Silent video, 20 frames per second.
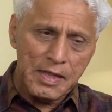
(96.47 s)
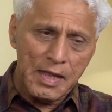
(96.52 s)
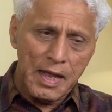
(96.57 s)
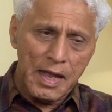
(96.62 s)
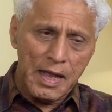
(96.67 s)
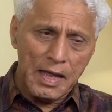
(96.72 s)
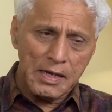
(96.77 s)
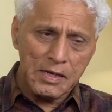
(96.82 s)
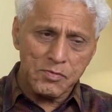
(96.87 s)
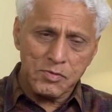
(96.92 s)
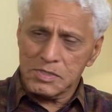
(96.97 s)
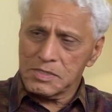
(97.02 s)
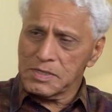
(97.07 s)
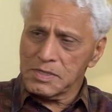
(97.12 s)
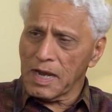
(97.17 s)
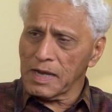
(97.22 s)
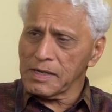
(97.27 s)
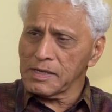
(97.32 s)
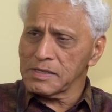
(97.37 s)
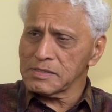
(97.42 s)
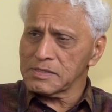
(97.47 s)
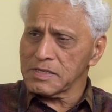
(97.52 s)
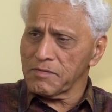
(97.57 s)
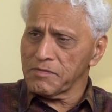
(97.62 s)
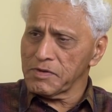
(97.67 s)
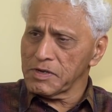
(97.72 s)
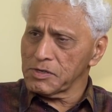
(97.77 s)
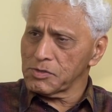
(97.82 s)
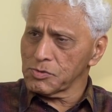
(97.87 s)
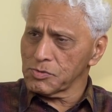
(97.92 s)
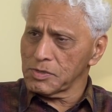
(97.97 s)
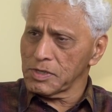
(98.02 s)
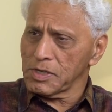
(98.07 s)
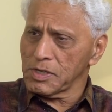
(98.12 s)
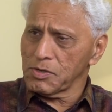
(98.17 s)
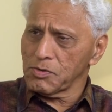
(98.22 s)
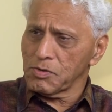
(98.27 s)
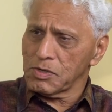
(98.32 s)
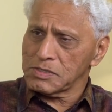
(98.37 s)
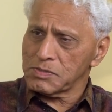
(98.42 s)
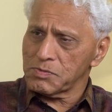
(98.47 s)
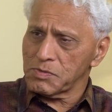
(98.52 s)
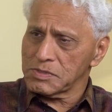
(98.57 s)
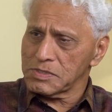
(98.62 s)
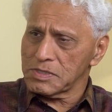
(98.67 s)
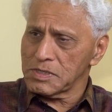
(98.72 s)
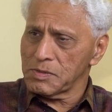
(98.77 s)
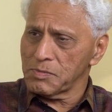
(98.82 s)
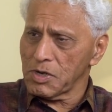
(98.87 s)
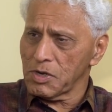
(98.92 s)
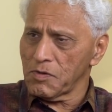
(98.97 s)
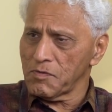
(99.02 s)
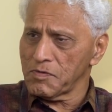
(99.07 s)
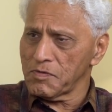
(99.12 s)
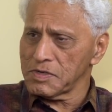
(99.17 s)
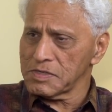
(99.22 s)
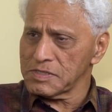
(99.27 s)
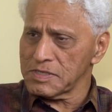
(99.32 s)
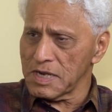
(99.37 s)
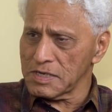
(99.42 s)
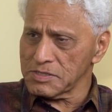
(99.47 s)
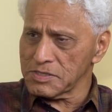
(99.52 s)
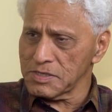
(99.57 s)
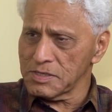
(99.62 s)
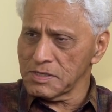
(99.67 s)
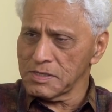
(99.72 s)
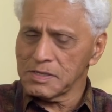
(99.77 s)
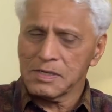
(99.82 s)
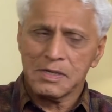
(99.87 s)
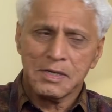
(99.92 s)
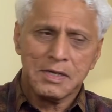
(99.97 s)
and it was 1972, the US was in the middle of a recession,